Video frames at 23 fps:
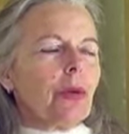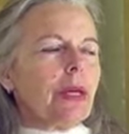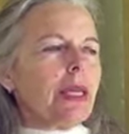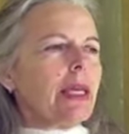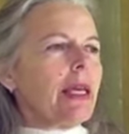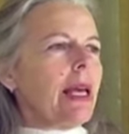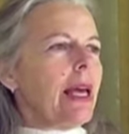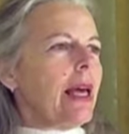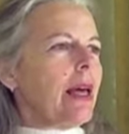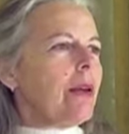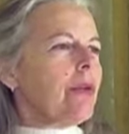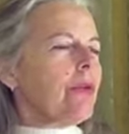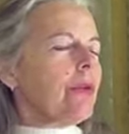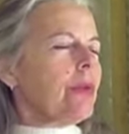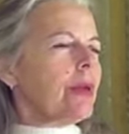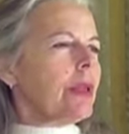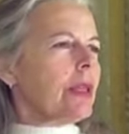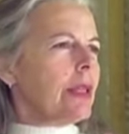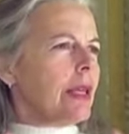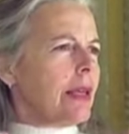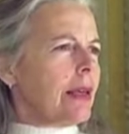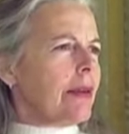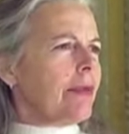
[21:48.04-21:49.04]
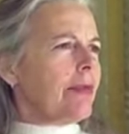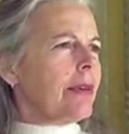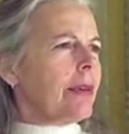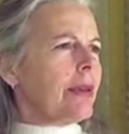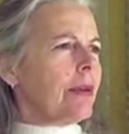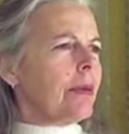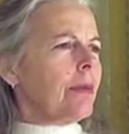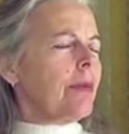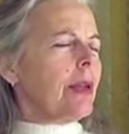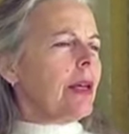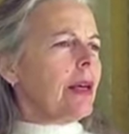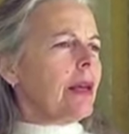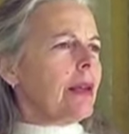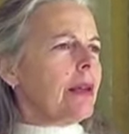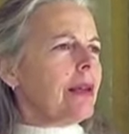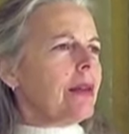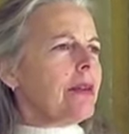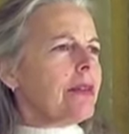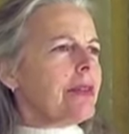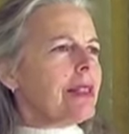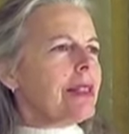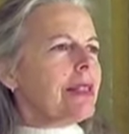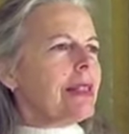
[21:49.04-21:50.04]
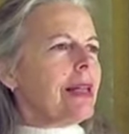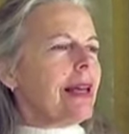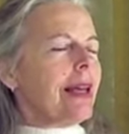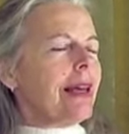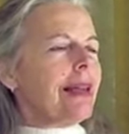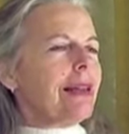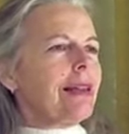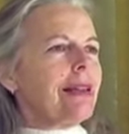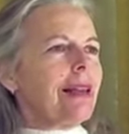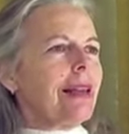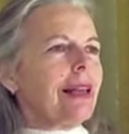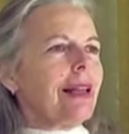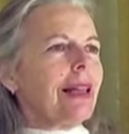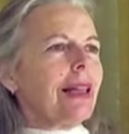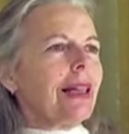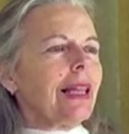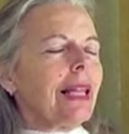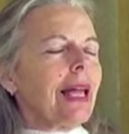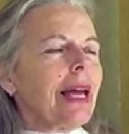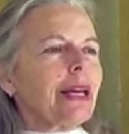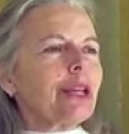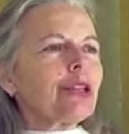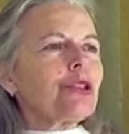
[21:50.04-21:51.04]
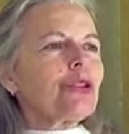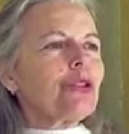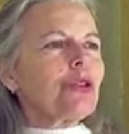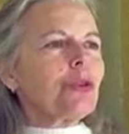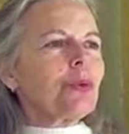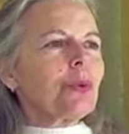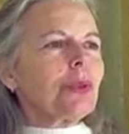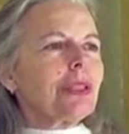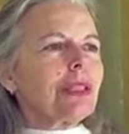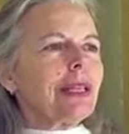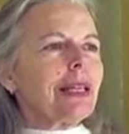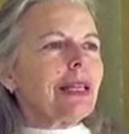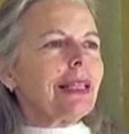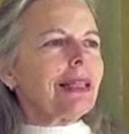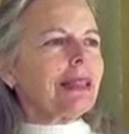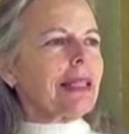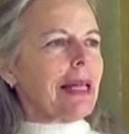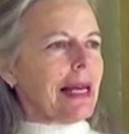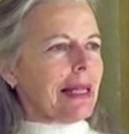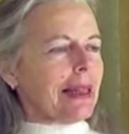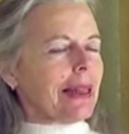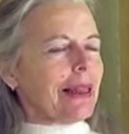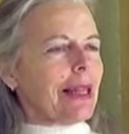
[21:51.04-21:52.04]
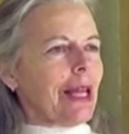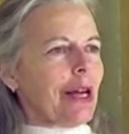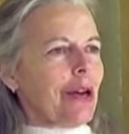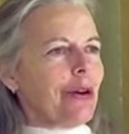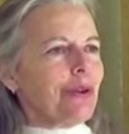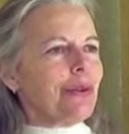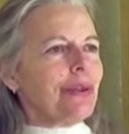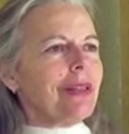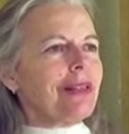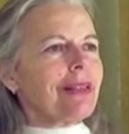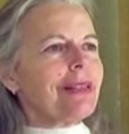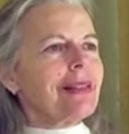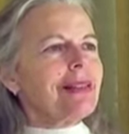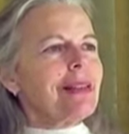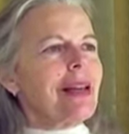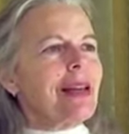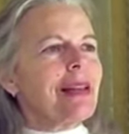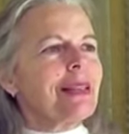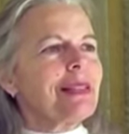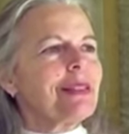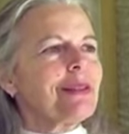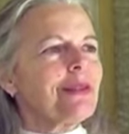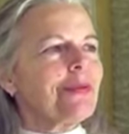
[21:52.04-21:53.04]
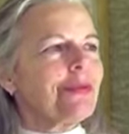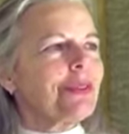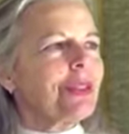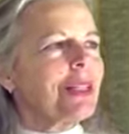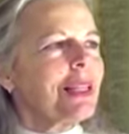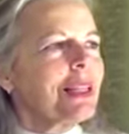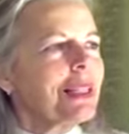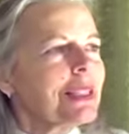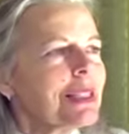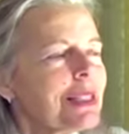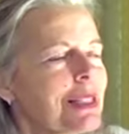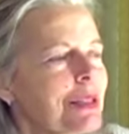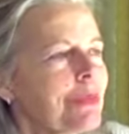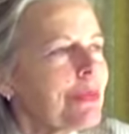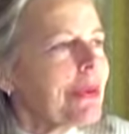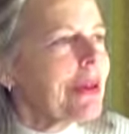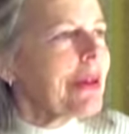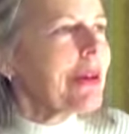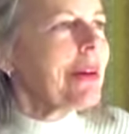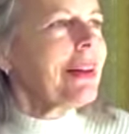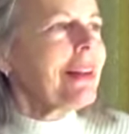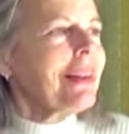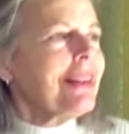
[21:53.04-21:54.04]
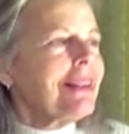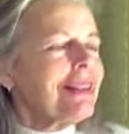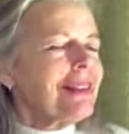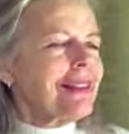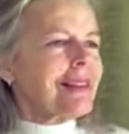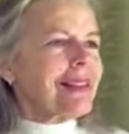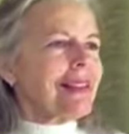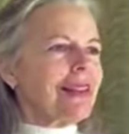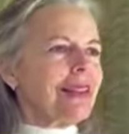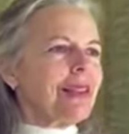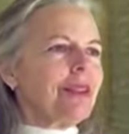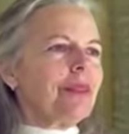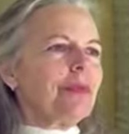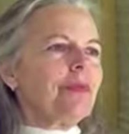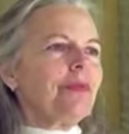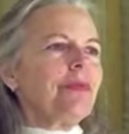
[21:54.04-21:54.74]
we can't really even understand it intellectually, let alone decisively experience it.